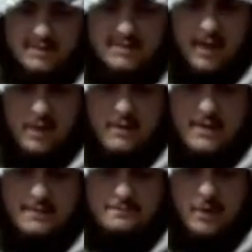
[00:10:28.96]
So it
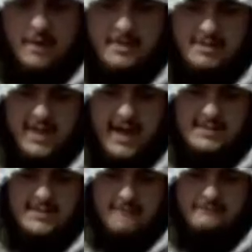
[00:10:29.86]
is pretty much a
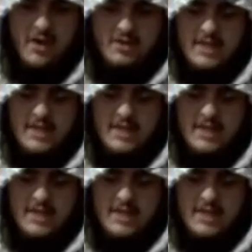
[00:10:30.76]
case of first